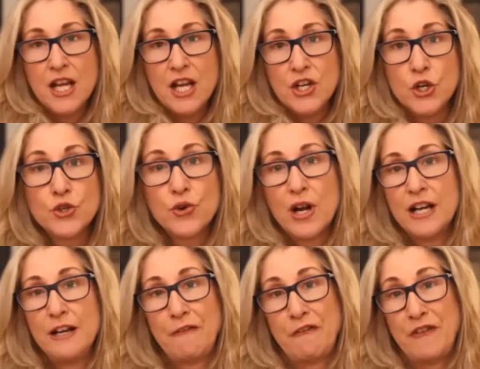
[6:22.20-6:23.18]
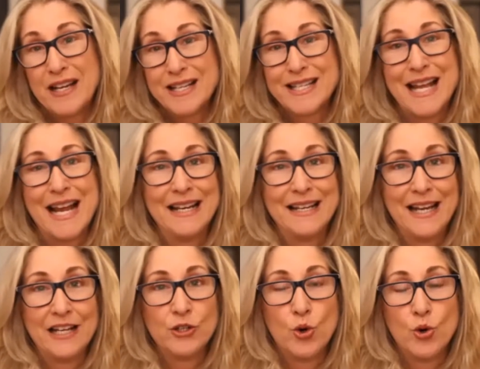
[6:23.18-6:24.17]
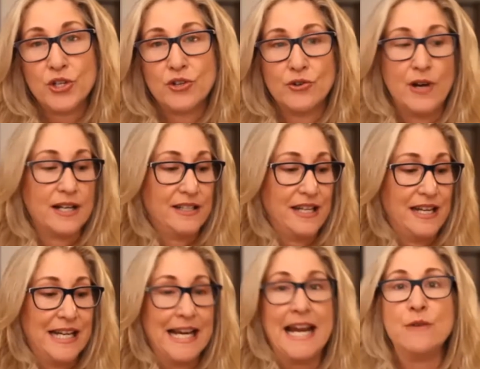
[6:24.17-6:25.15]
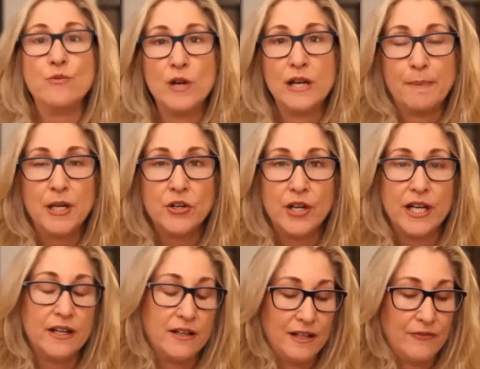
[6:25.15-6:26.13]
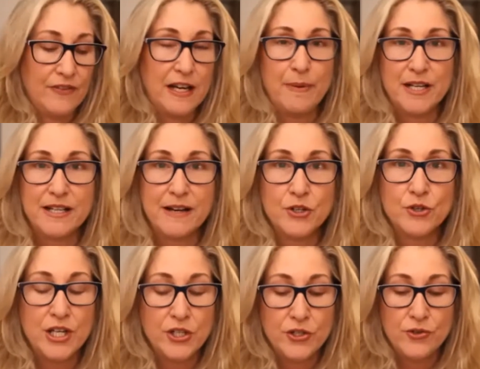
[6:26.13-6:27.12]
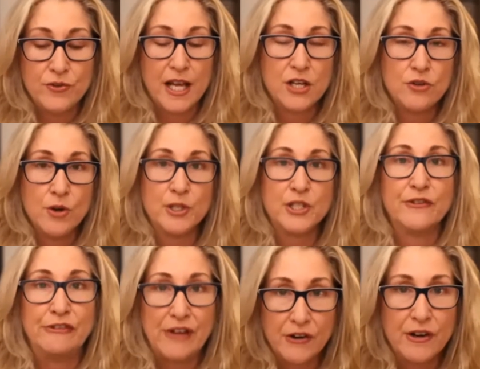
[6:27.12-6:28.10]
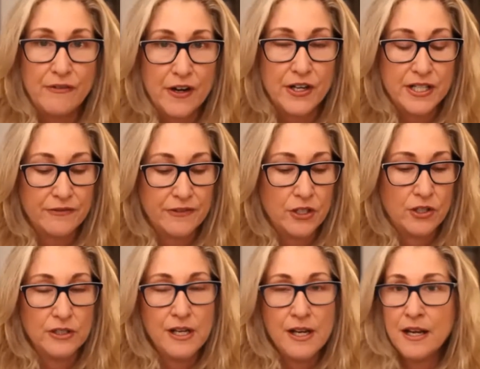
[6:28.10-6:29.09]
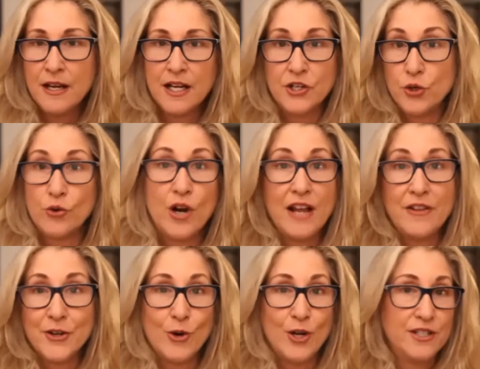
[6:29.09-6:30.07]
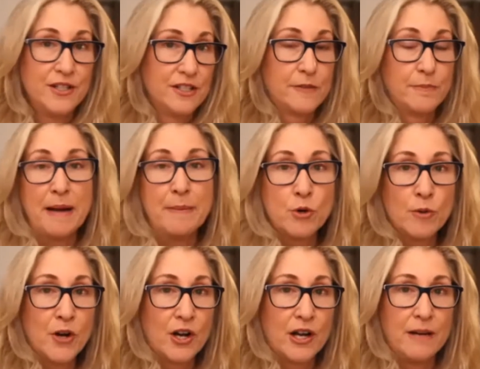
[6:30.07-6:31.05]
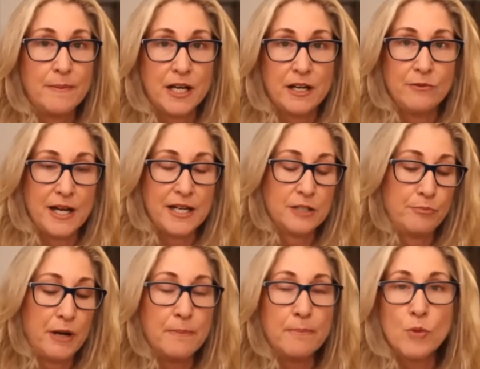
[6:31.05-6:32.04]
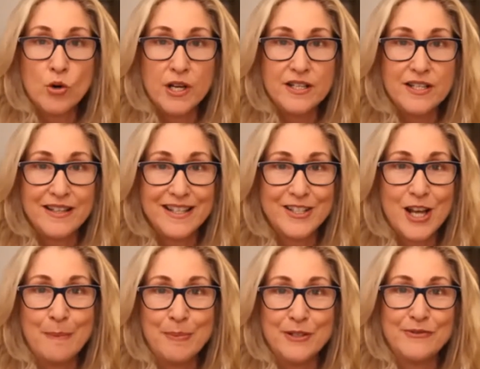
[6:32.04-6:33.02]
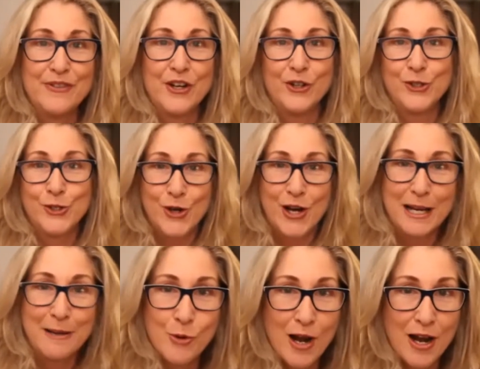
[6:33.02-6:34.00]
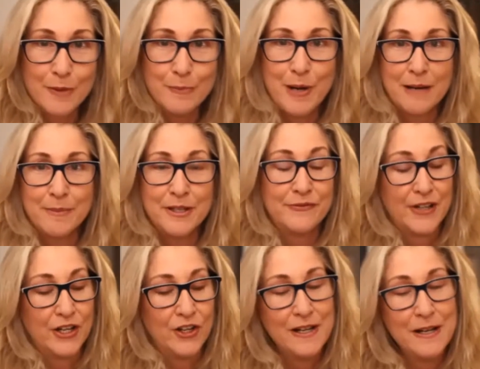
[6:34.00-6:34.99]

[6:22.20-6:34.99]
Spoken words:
You're trying to fix that and course correct in an 8-week period. If anybody's ever tried to do that, it's very, very difficult because you're either going to spend more marketing money, right, to pump more into the top of the funnel to try to get more out of the bottom of the funnel.